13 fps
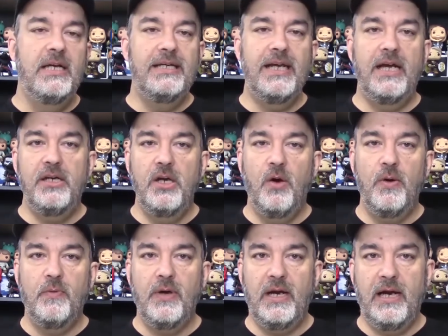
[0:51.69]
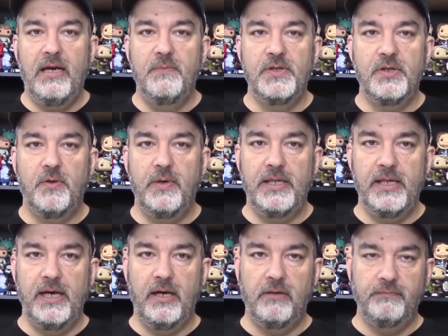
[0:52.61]
not knowing what items are in
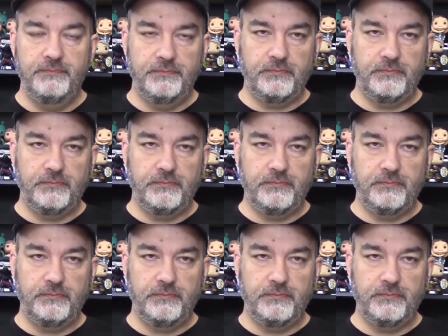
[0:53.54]
there,